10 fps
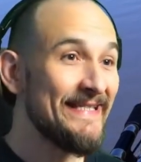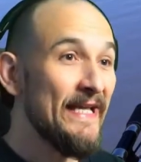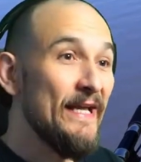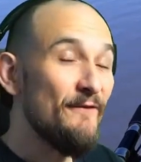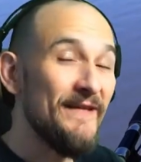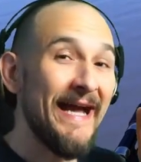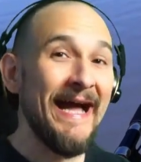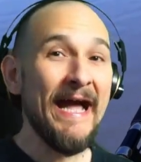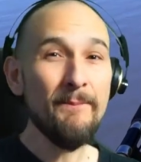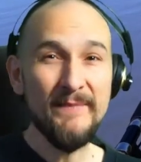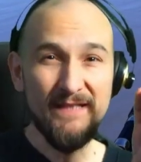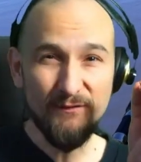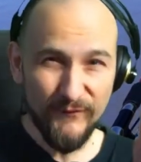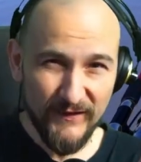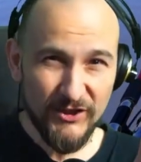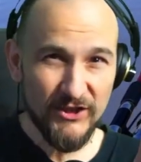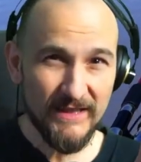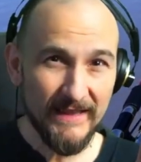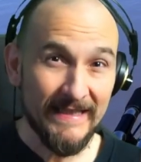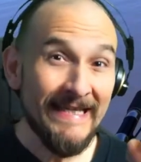And the nice thing about the Donets
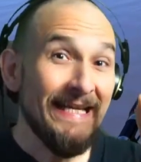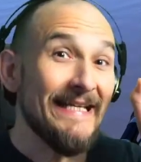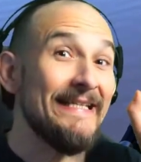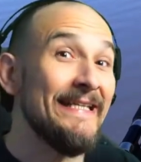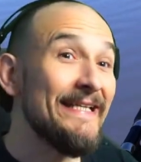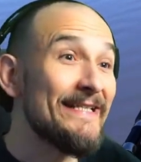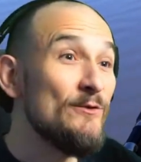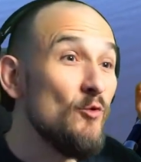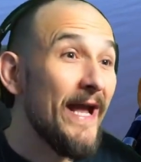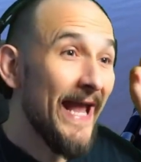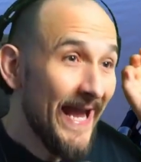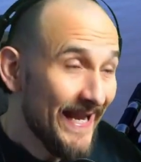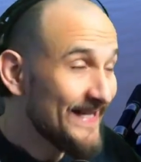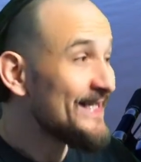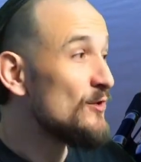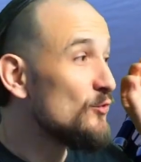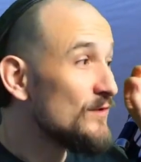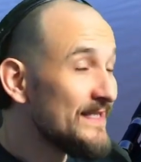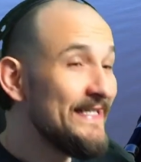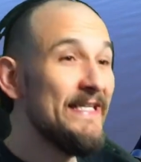is we've got fish here
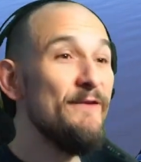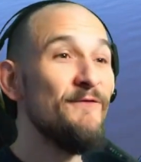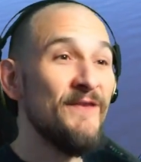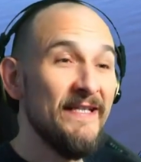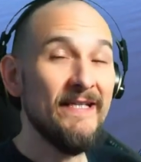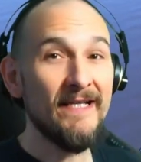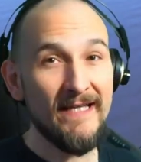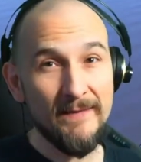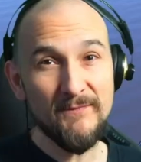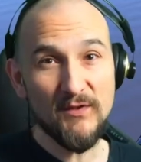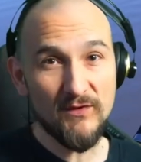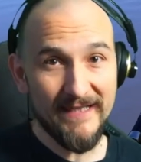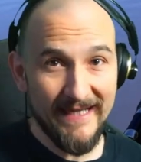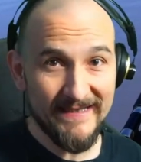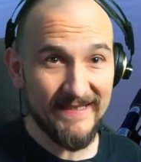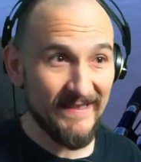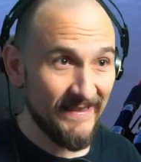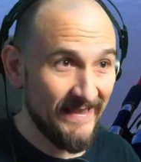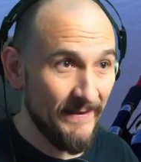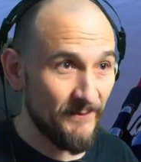that are exclusive to this
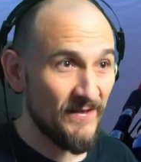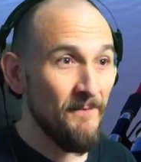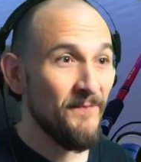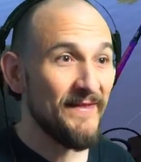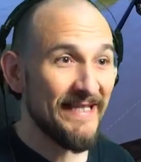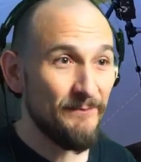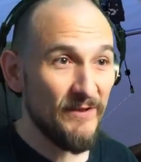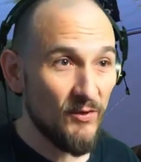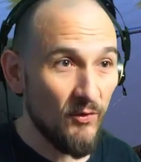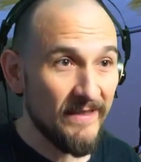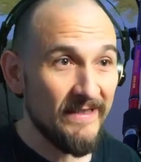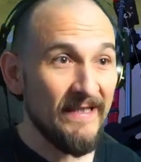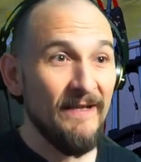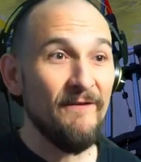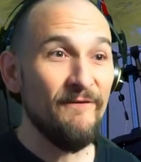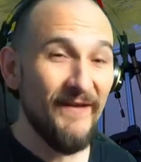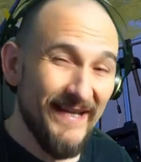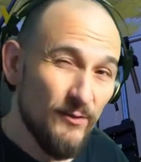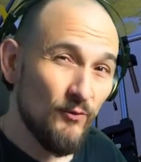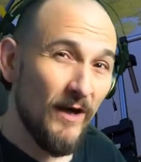river. That means if you're
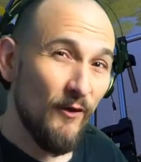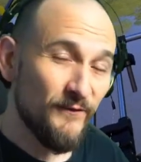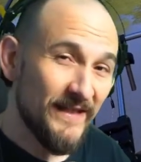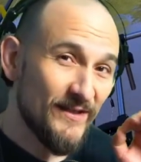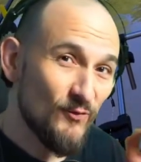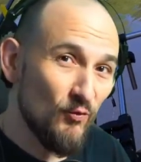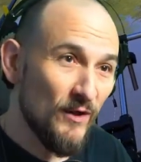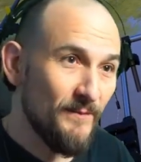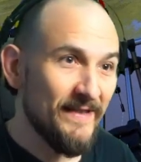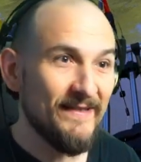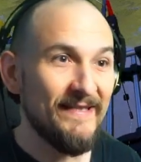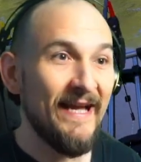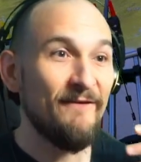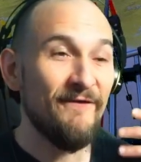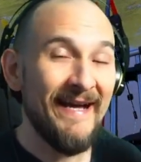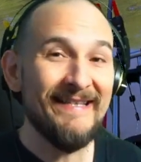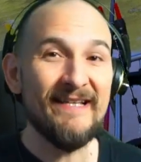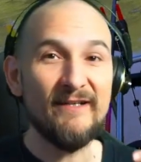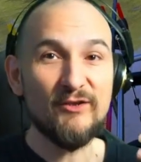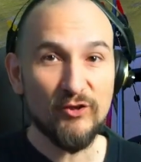looking for more trophies, the
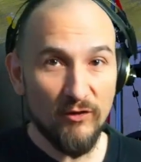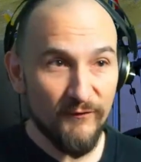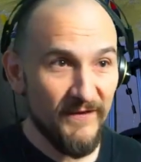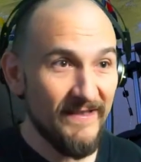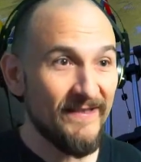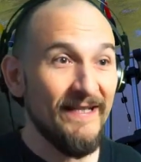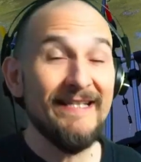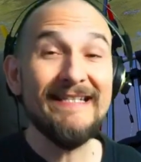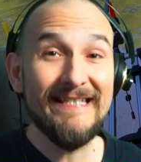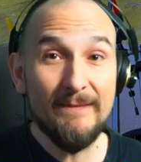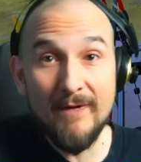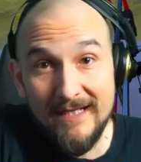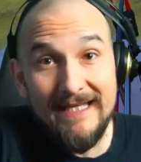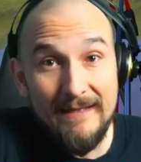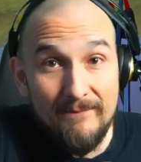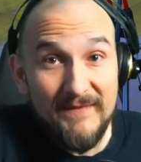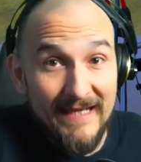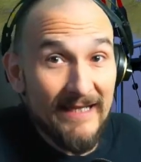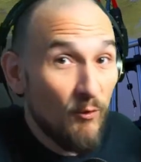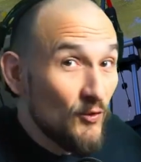kind that can only be caught right here,
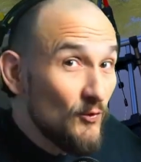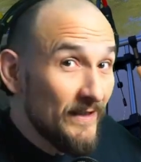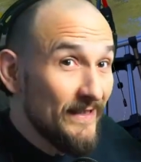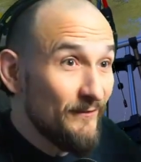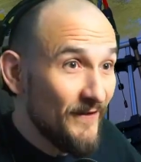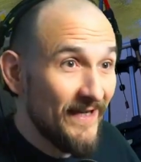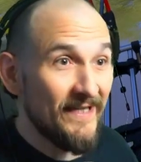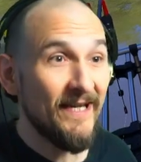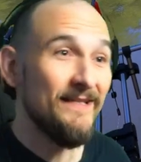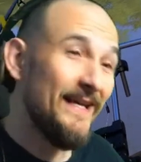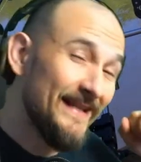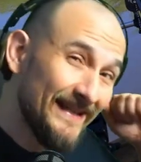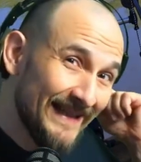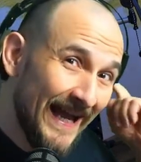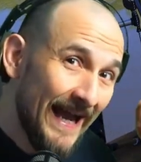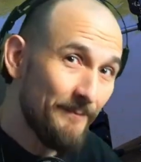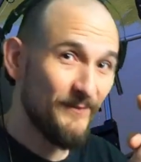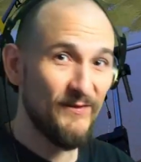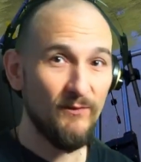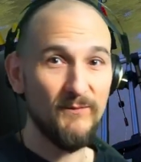well then, get yourself to
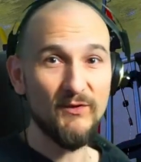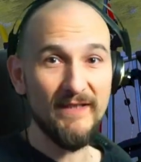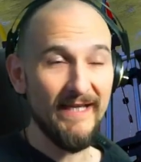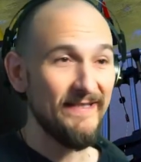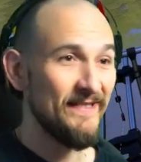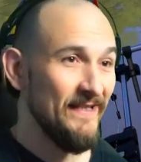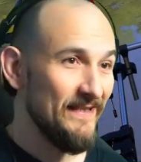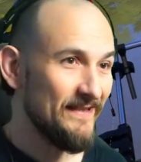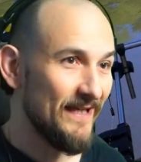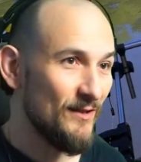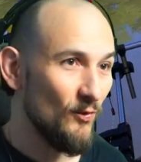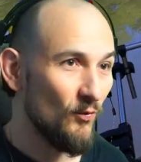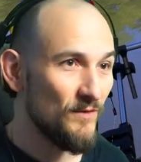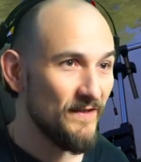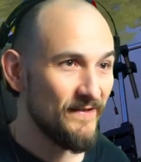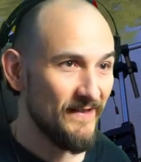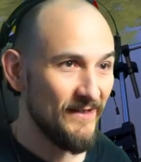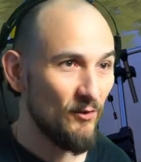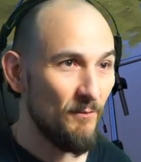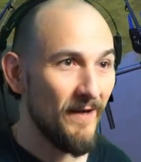the Donets, because it's really worth spending
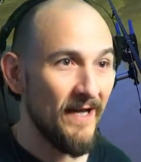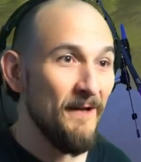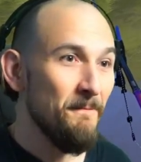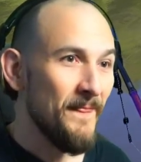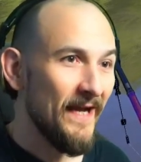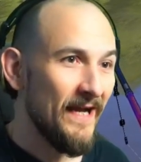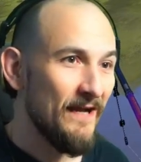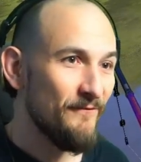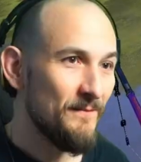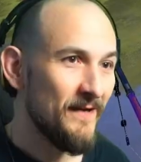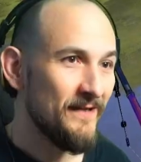an hour here on float.